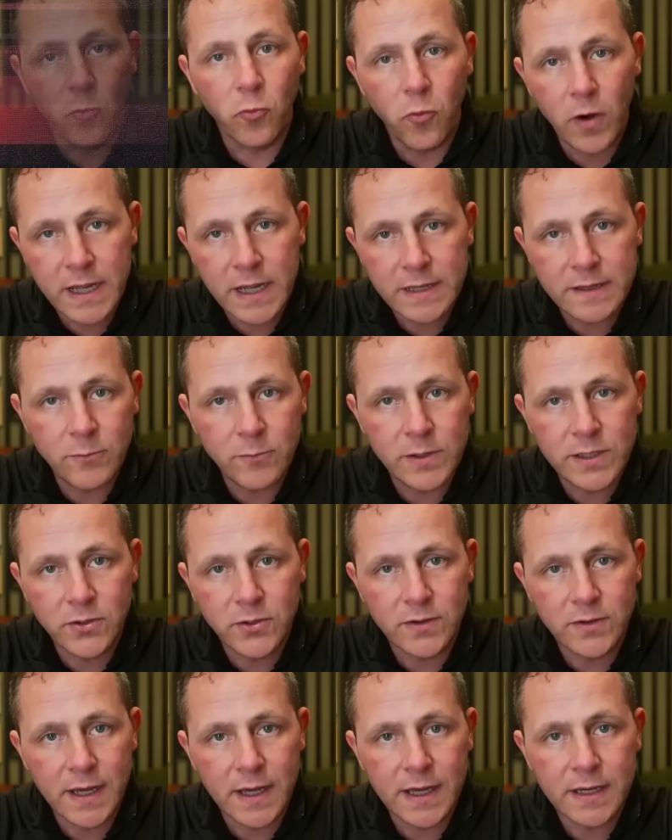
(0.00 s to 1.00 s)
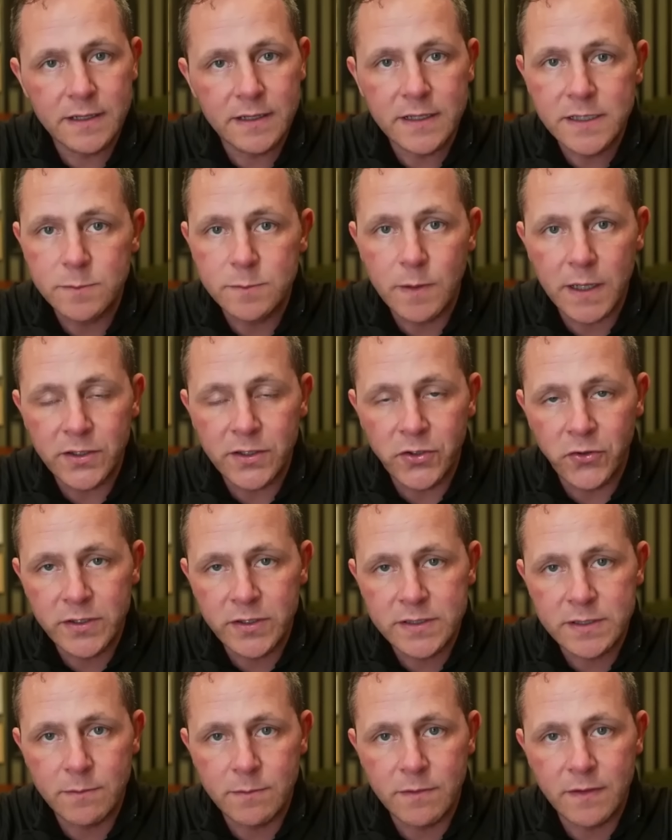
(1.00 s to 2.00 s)
way that we do that is by
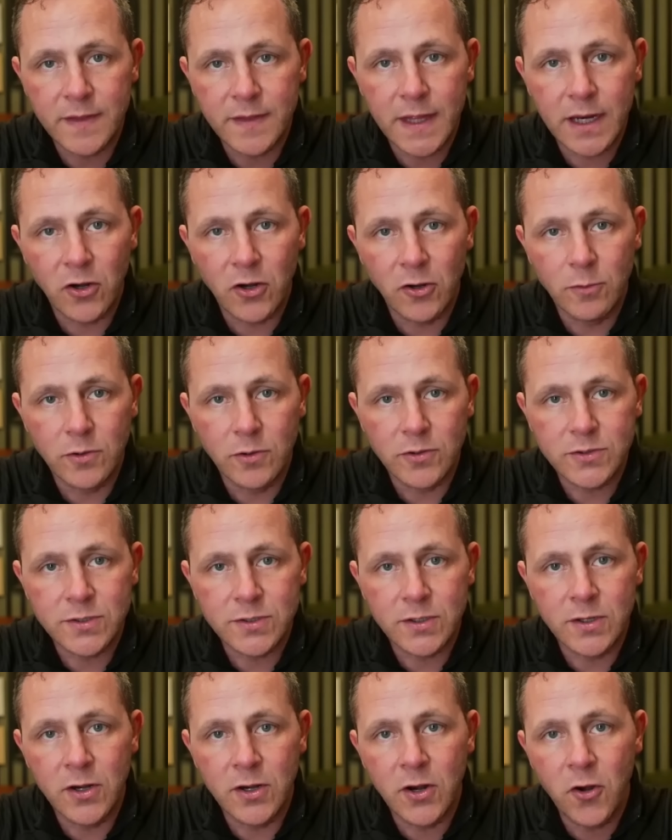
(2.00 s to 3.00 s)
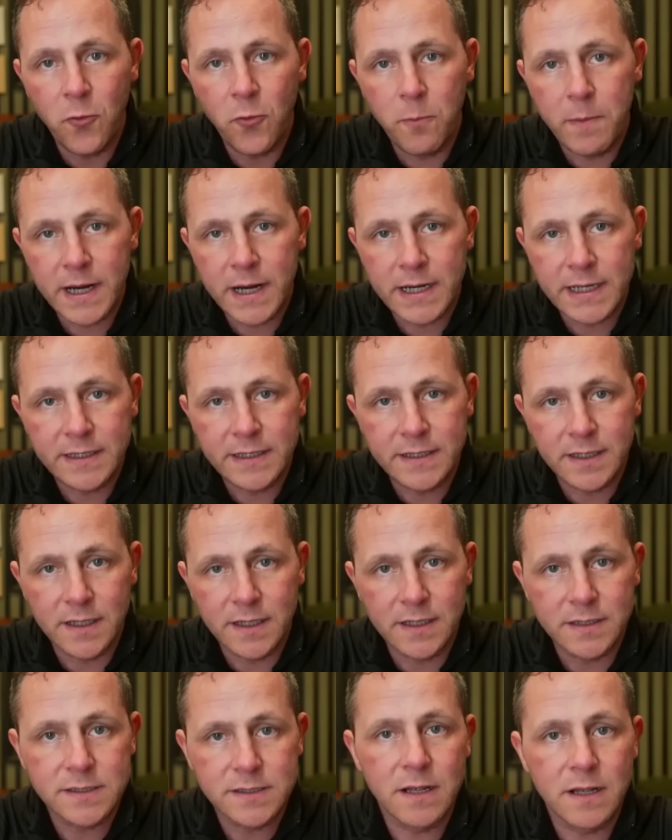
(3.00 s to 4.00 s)
doing something that almost nobody
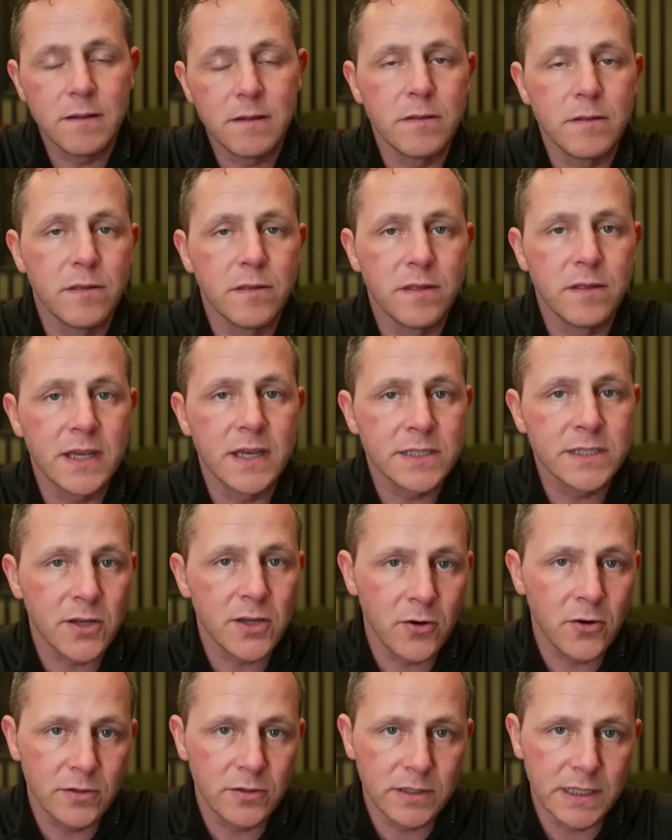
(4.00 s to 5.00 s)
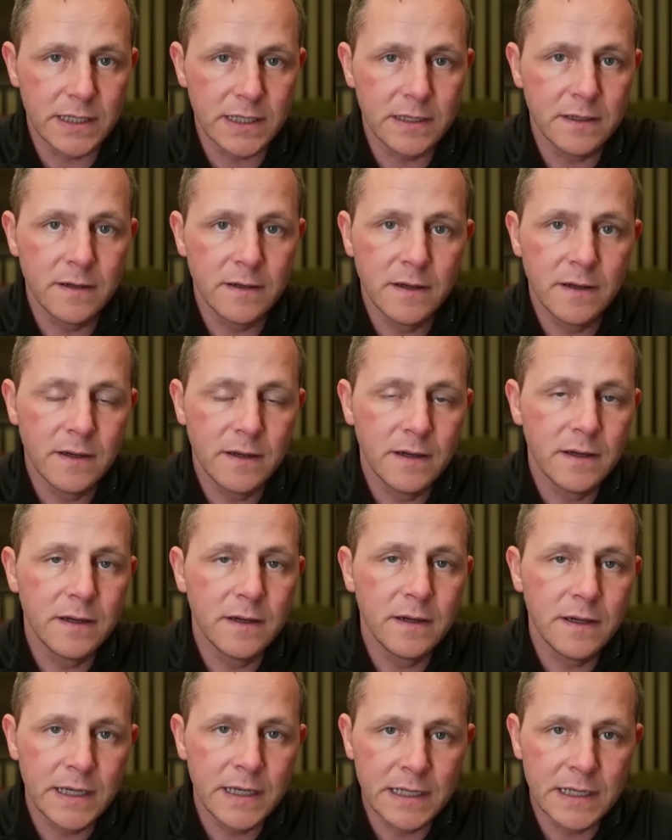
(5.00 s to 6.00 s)
does this early
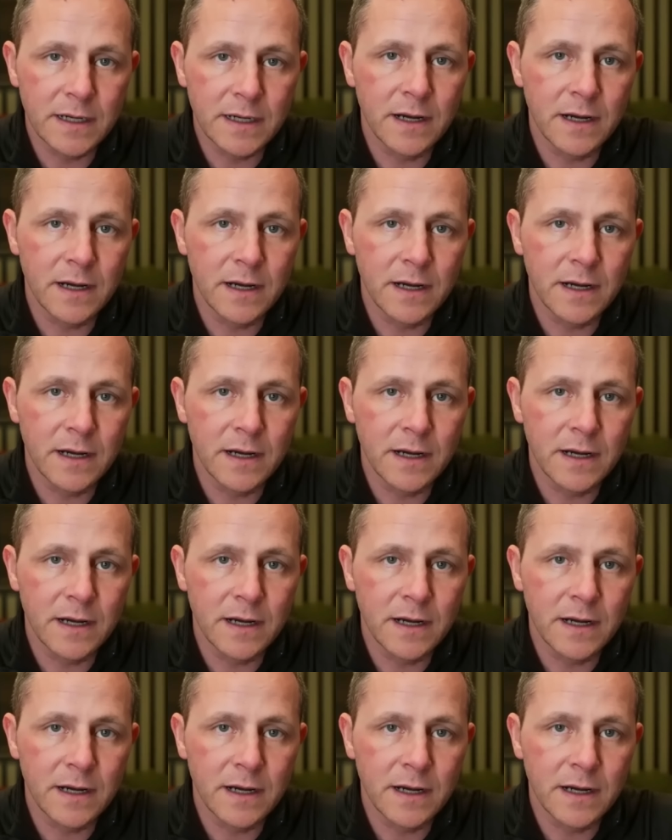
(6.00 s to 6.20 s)
in a